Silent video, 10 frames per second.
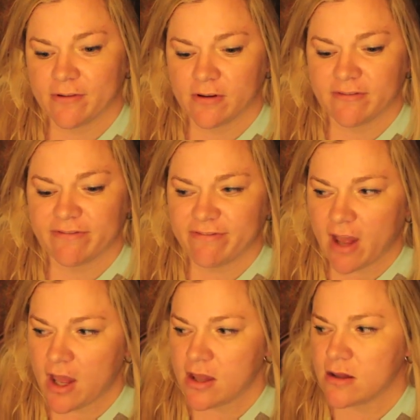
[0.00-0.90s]
feeling
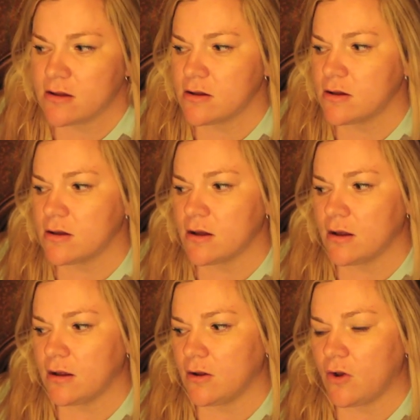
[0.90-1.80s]
fat,
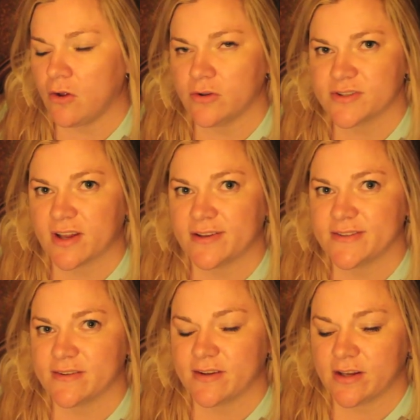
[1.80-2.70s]
all those
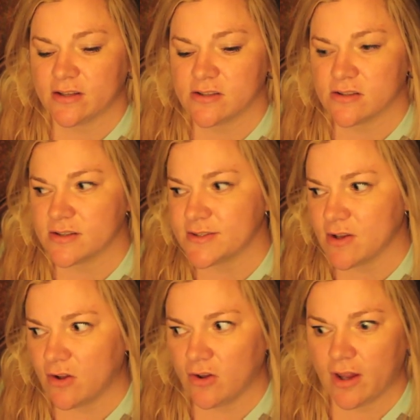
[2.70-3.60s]
kinds of things, and the
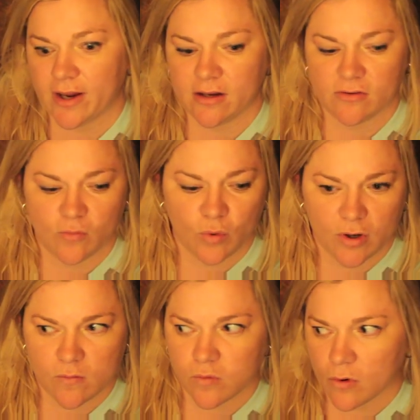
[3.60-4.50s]
cellulite and the
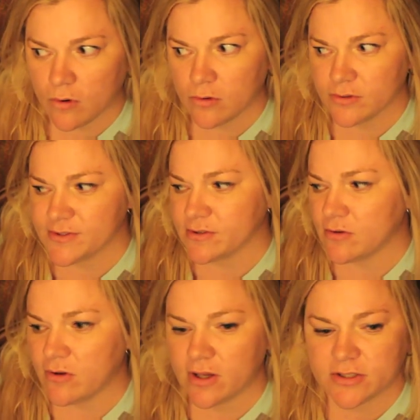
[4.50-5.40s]
weird rolls
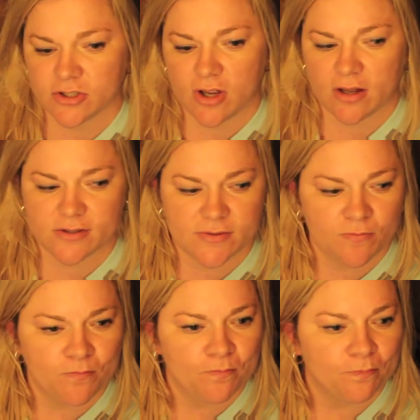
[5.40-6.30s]
and all that jazz.
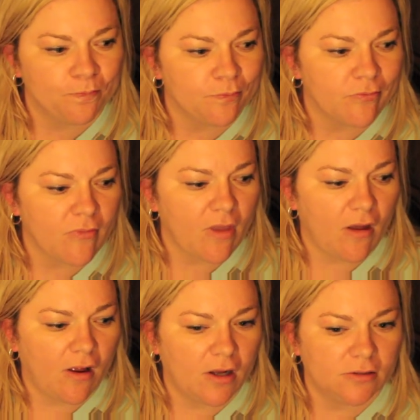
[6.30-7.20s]

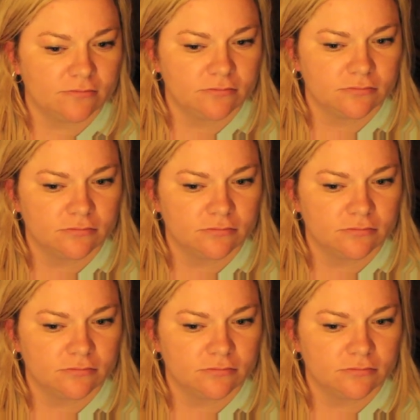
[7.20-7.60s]
So are